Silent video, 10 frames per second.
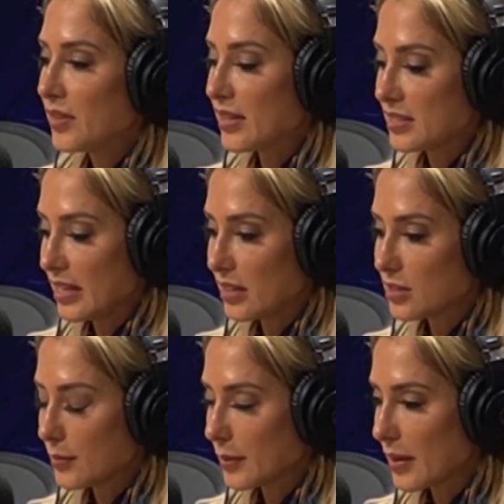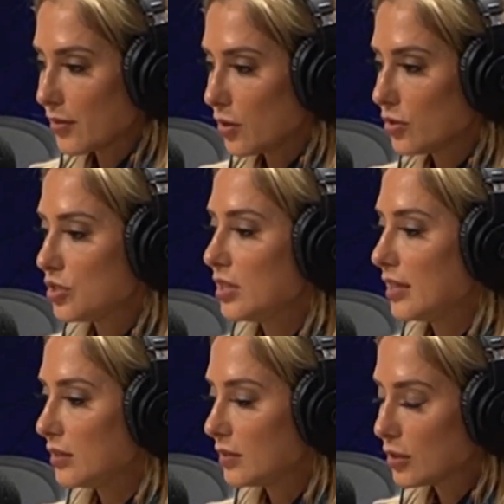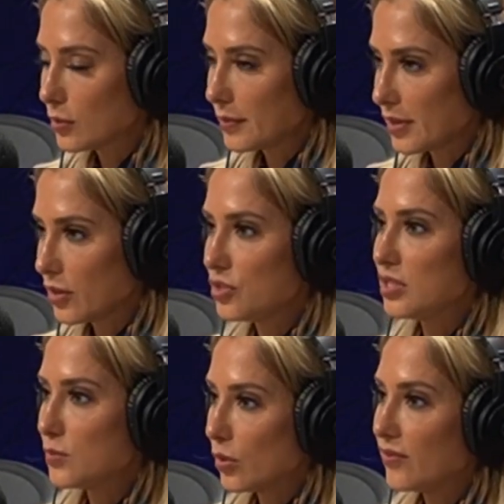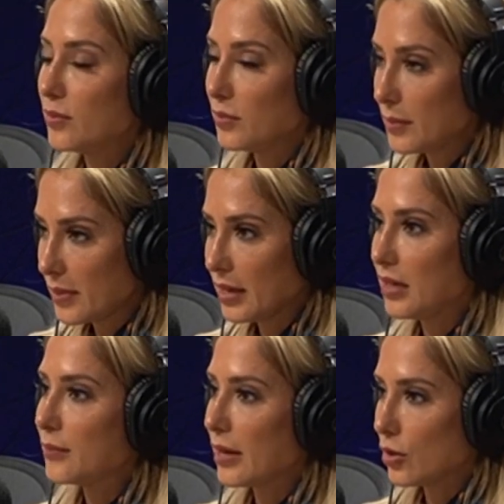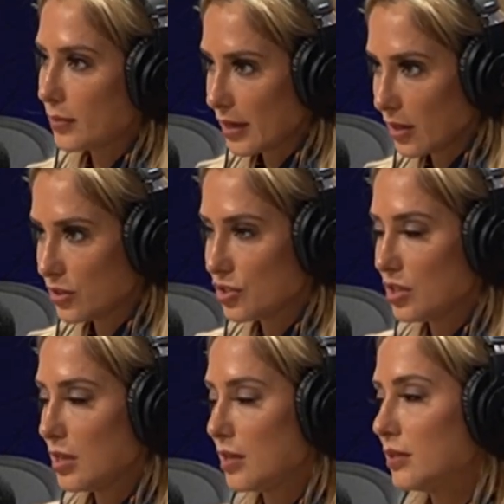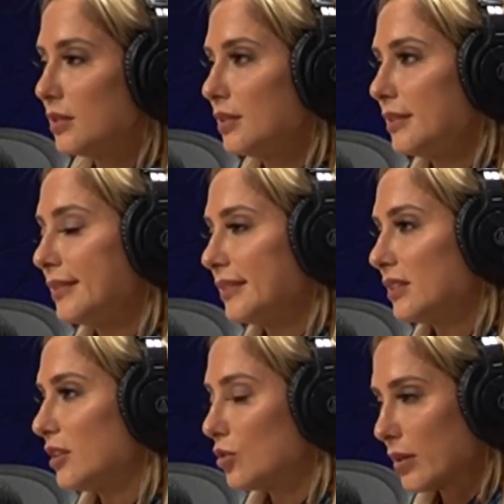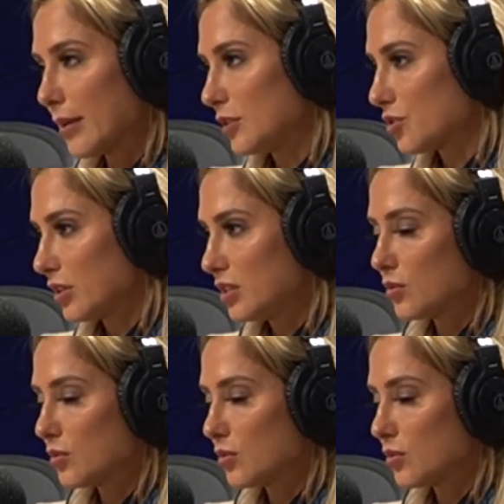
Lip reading: That's anatomic pathology, and clinical pathology is more of the blood banking, microbiology, clinical chemistry.